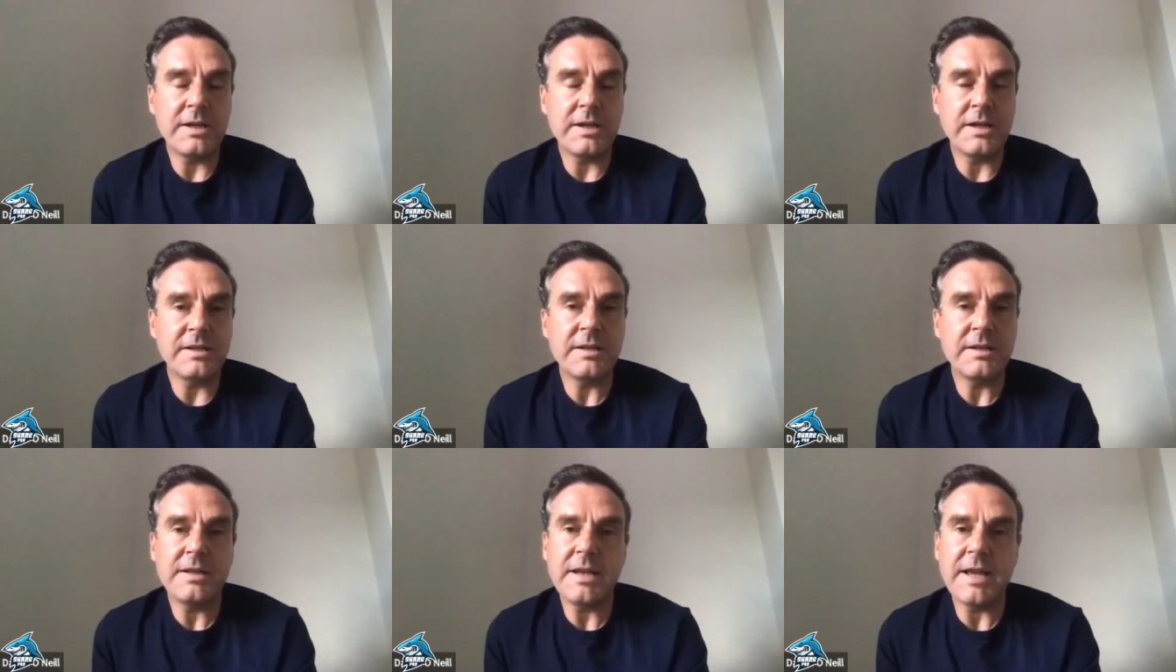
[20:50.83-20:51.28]

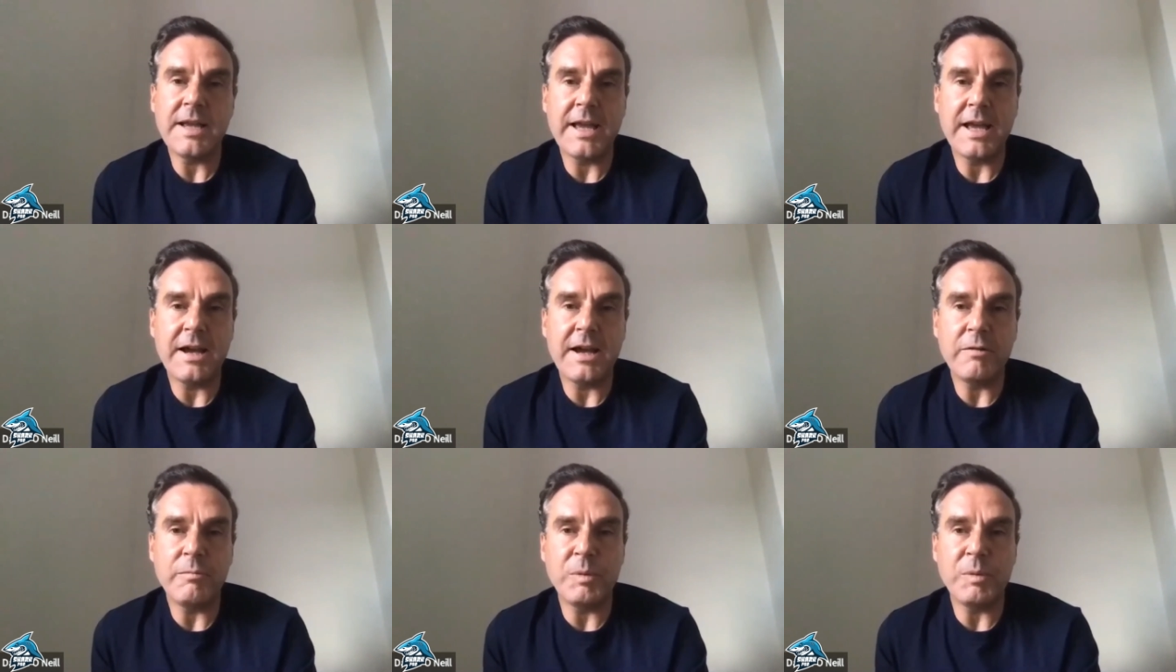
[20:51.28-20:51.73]
And
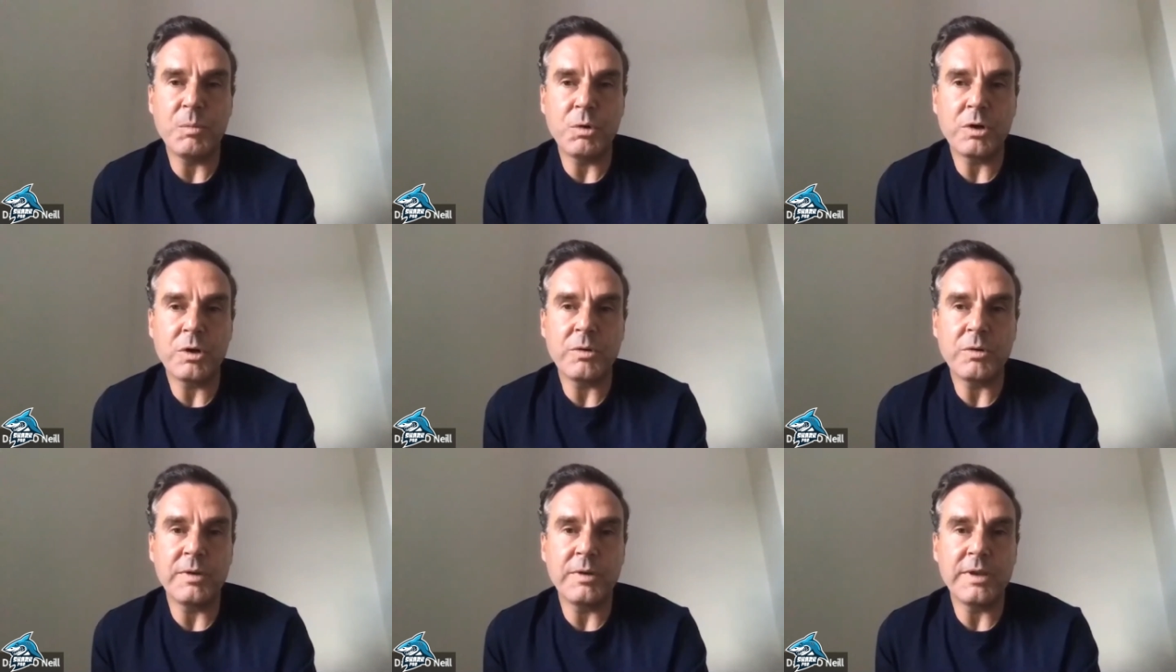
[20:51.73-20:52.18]
uh, I've been
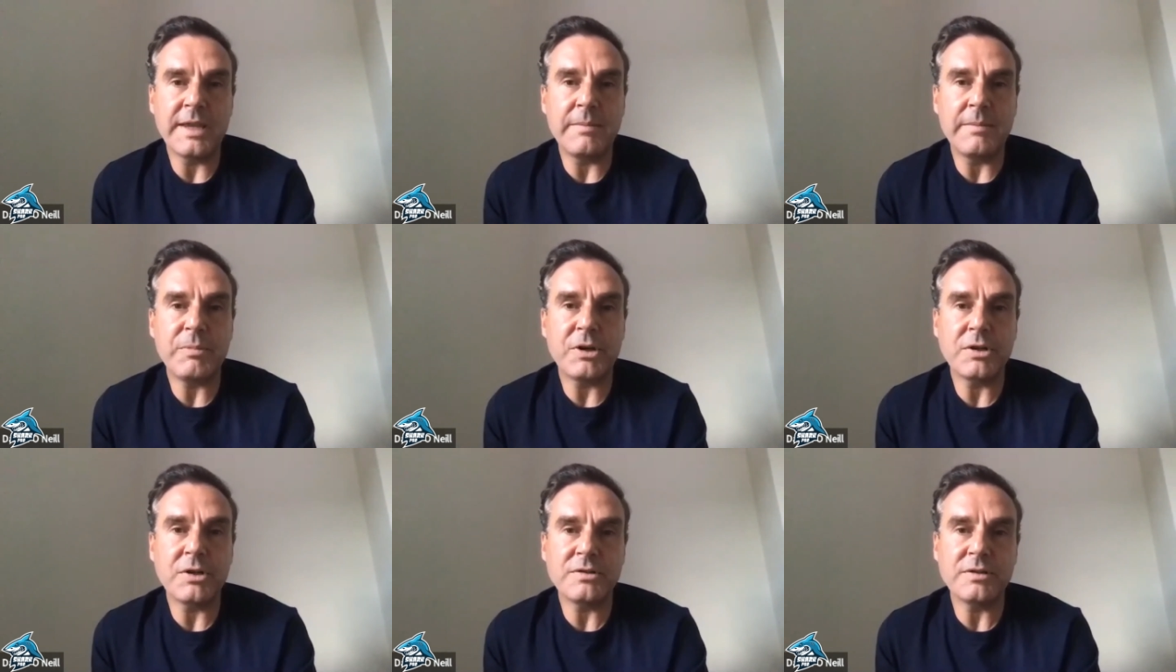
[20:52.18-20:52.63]
working with that
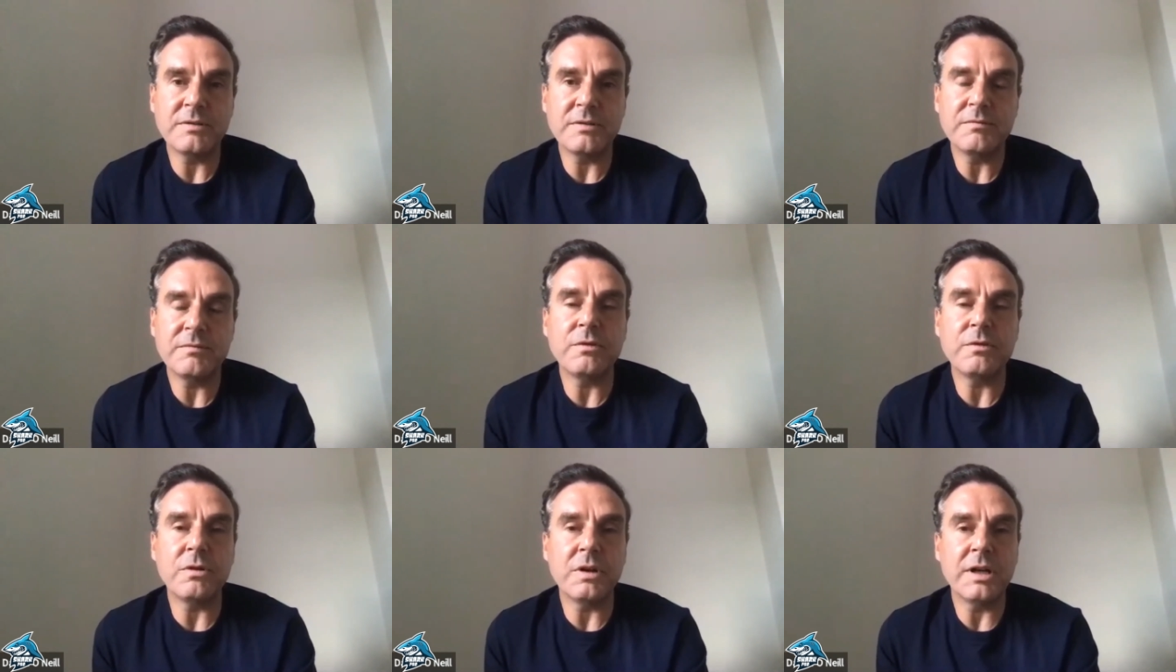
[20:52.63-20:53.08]
person
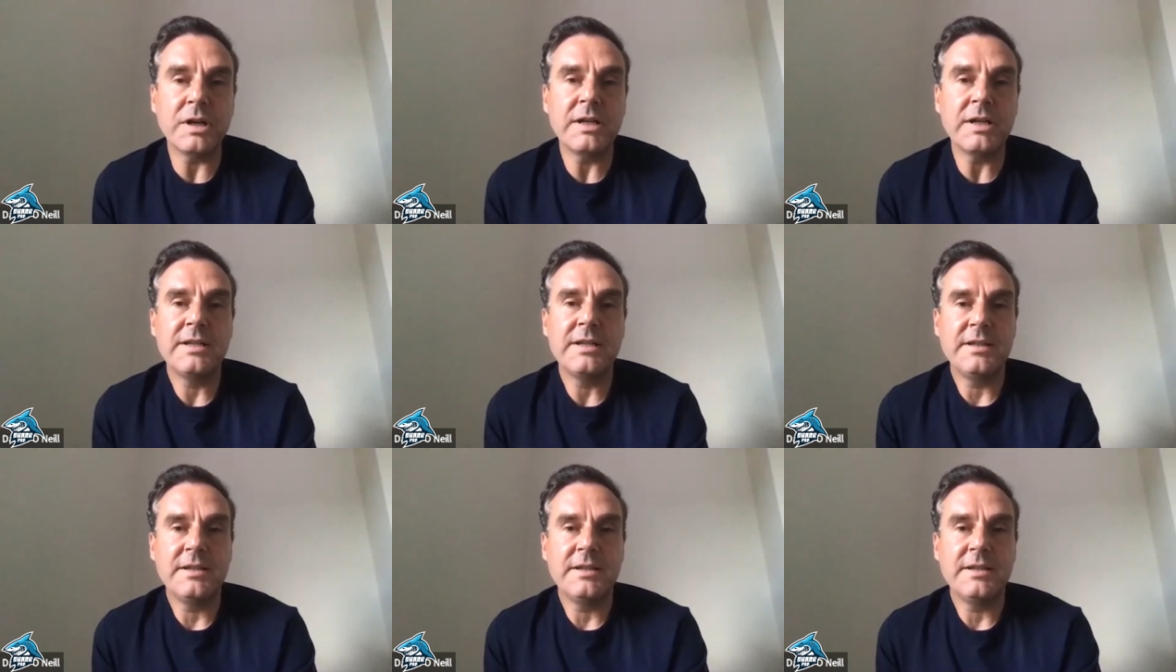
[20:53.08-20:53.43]
for